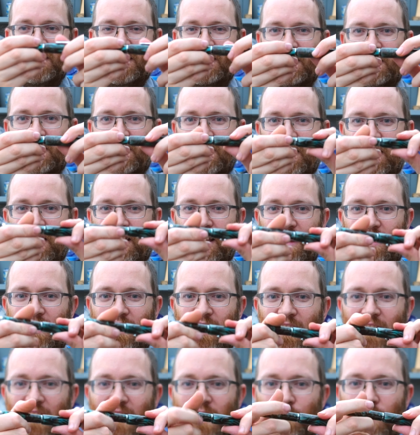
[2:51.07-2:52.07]
you're going to get
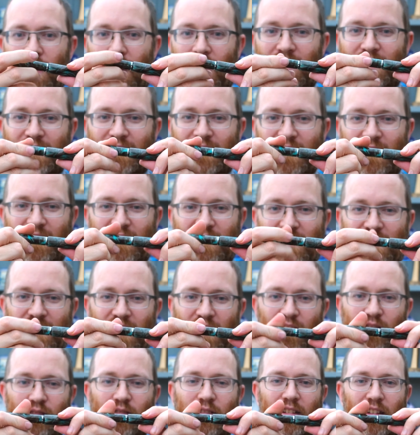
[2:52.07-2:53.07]
an inky mess.
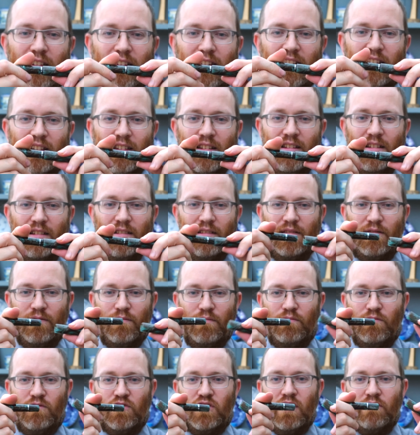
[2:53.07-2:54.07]
So,
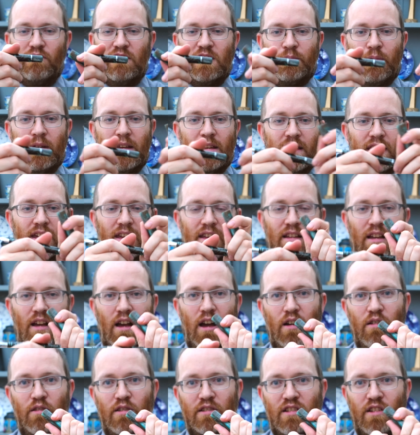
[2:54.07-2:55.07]
generally speaking,
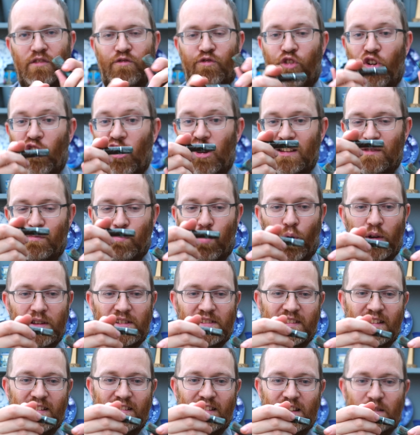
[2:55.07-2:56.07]
I would avoid
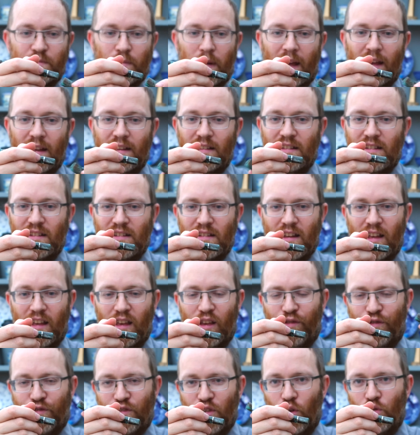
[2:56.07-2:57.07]
posting this pen
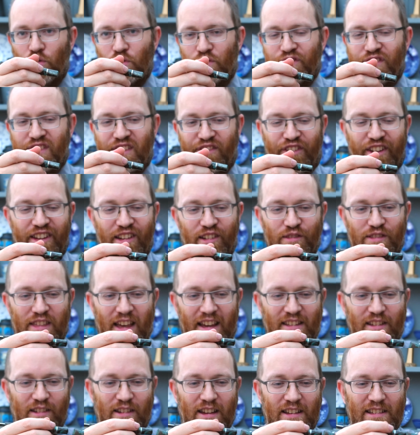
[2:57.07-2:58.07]
if you feel
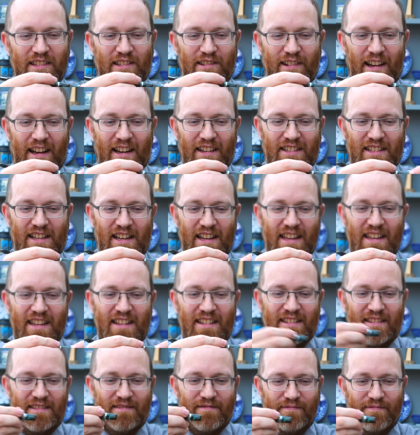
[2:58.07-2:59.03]
that you're going to actually